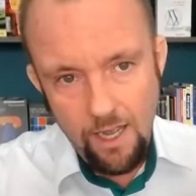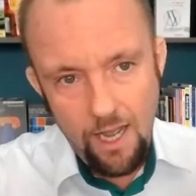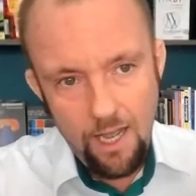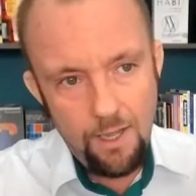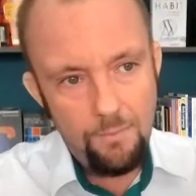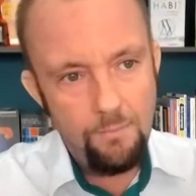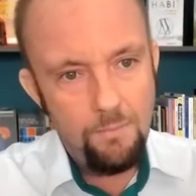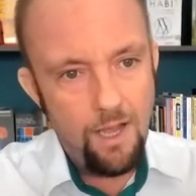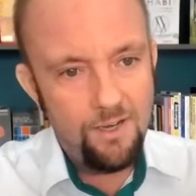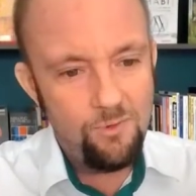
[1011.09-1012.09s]

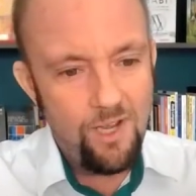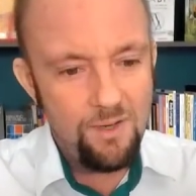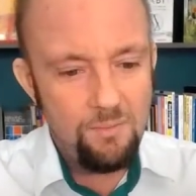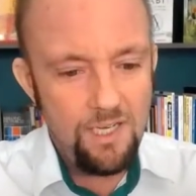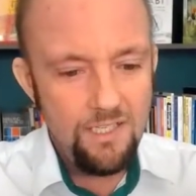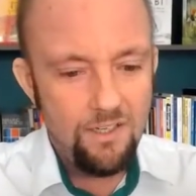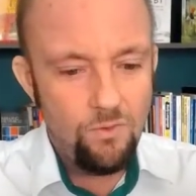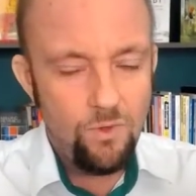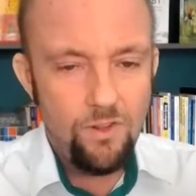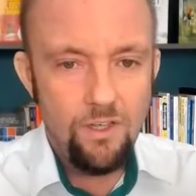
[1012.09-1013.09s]
and we had a
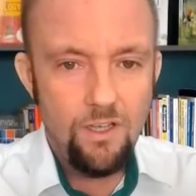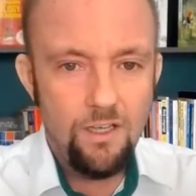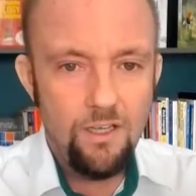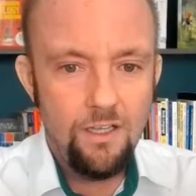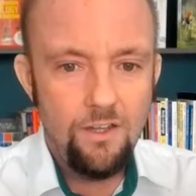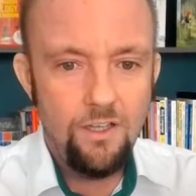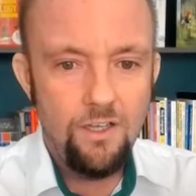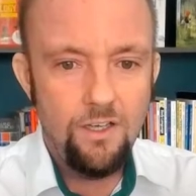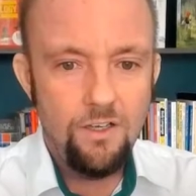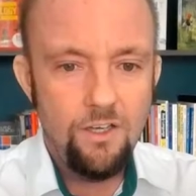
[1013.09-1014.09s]
meeting with
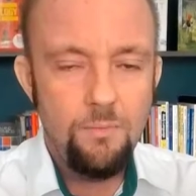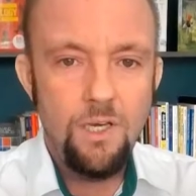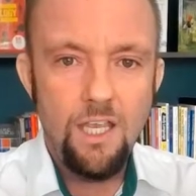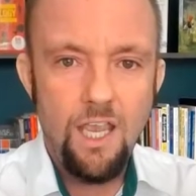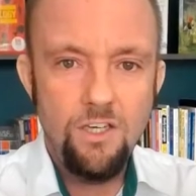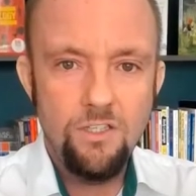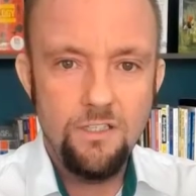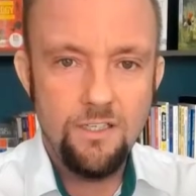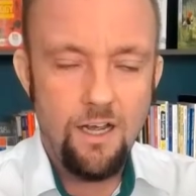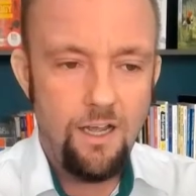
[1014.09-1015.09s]
the
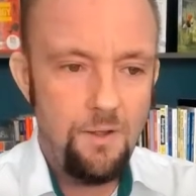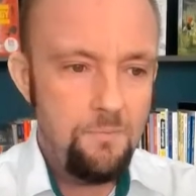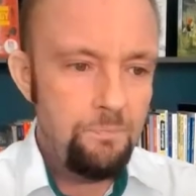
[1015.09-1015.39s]
communications guy,